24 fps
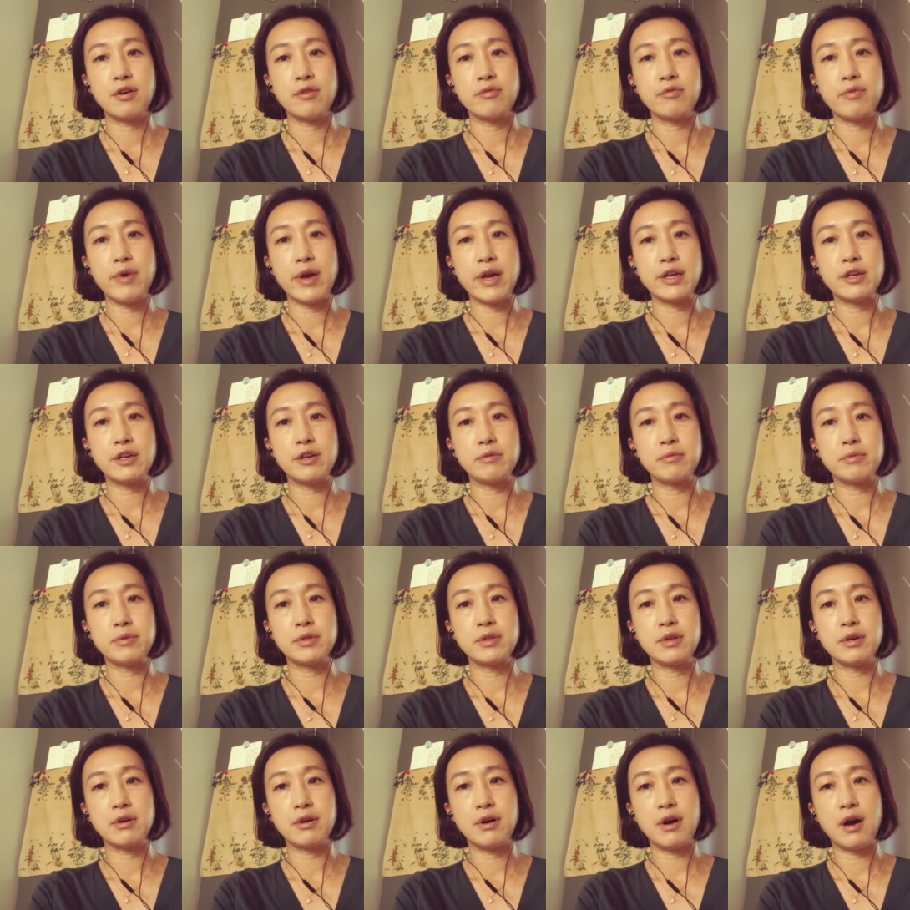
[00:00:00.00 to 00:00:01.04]
weight of
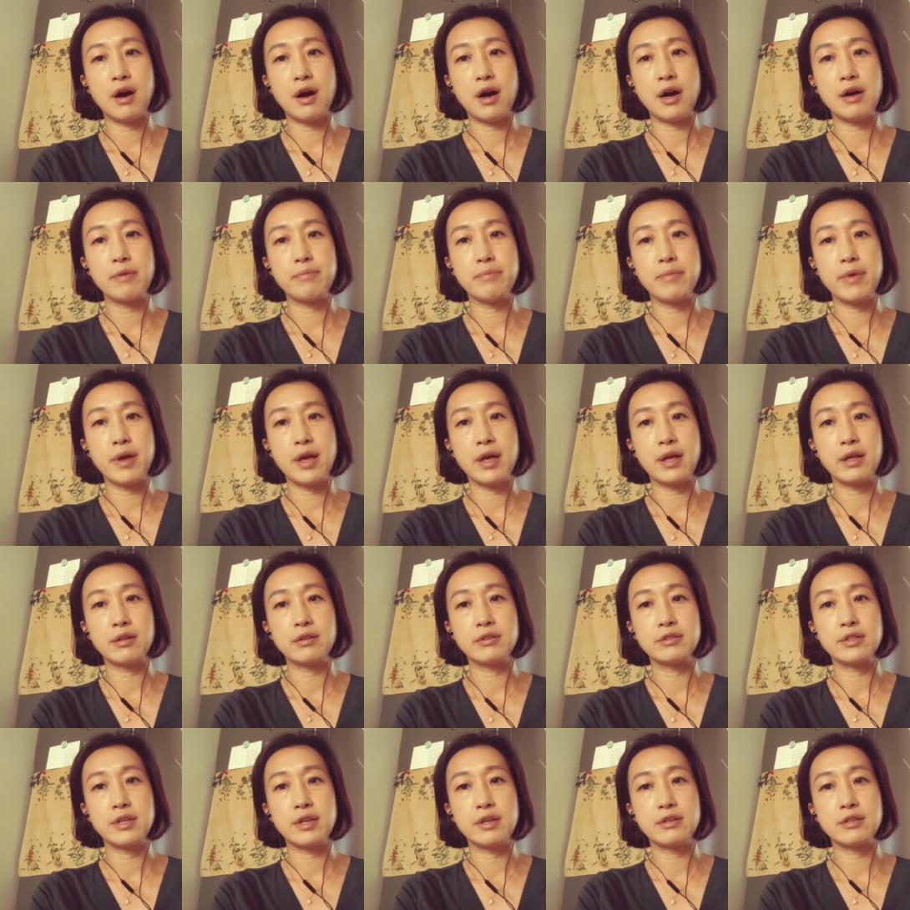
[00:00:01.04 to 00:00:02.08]
the harm
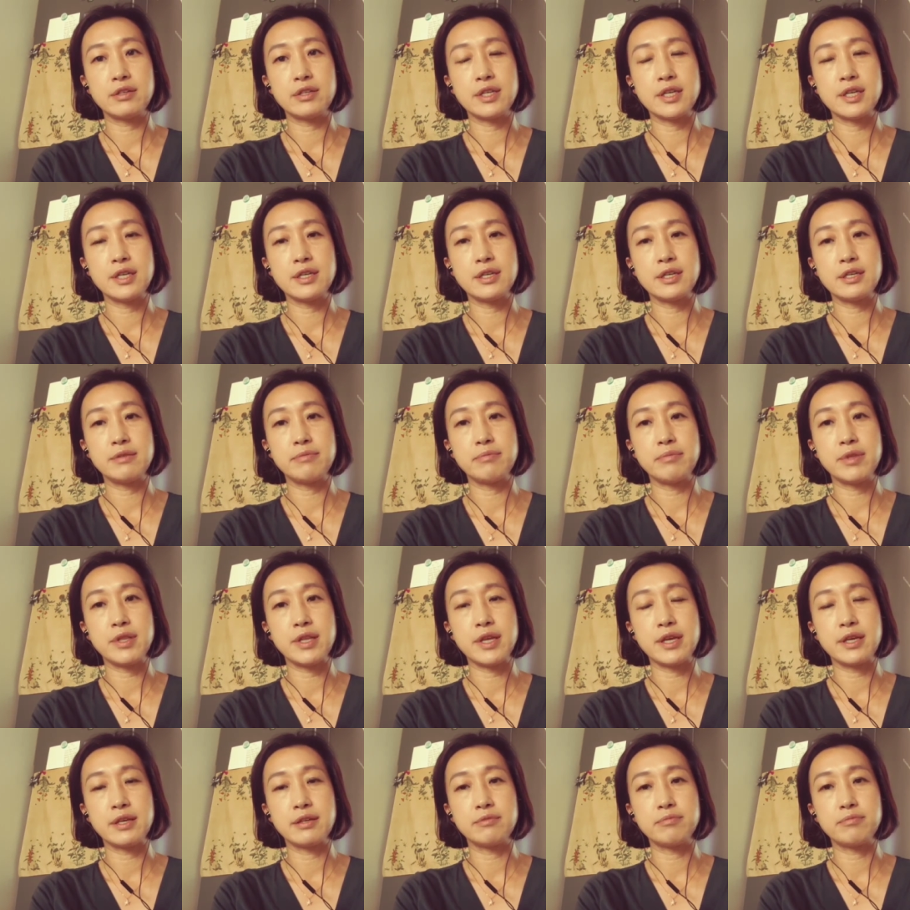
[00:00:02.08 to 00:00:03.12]
held in
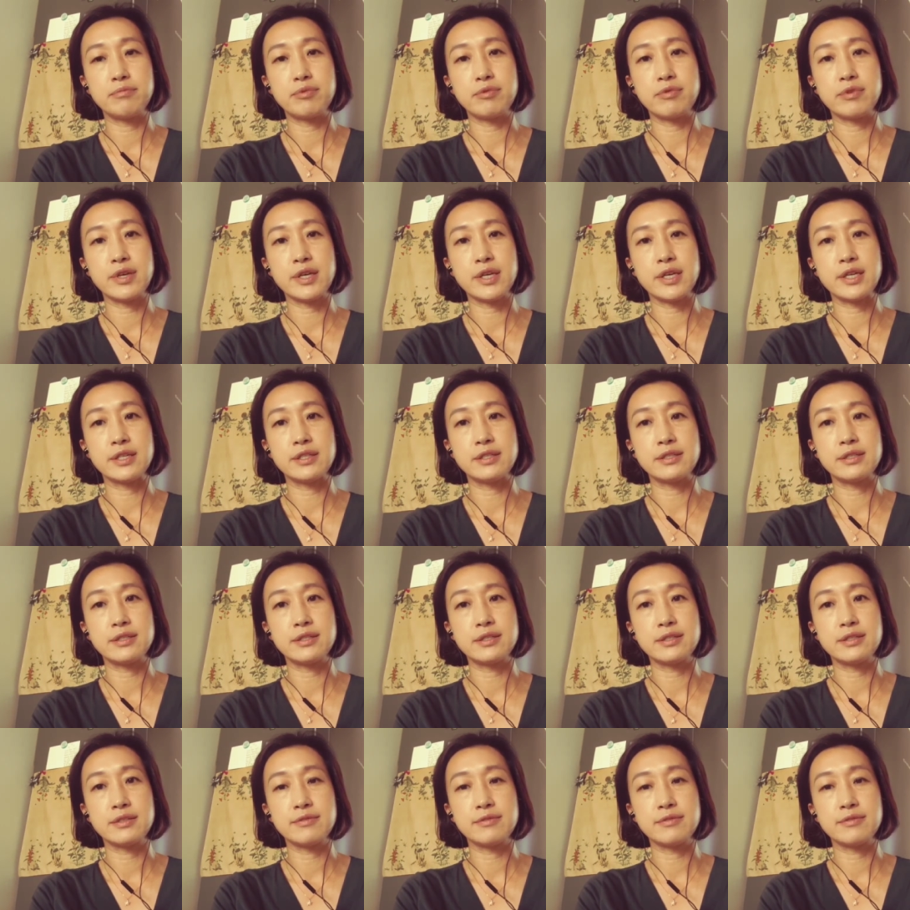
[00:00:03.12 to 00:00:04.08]
evening breeze.